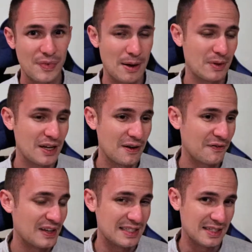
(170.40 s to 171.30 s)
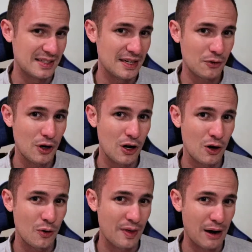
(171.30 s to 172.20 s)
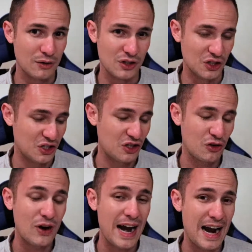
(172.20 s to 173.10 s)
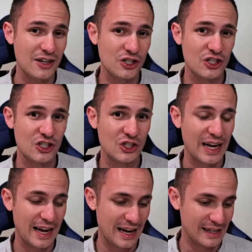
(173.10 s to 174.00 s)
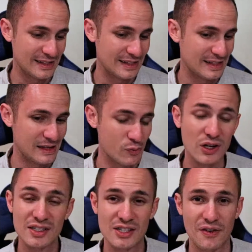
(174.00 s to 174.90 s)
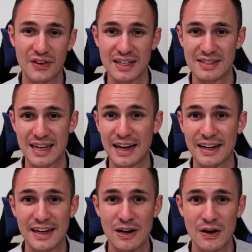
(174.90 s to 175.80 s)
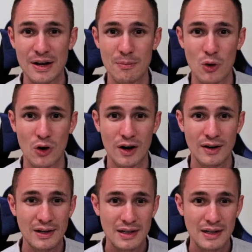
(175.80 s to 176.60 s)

I believe it's the synchro that was just thrashed and it wouldn't shift into second gear anymore.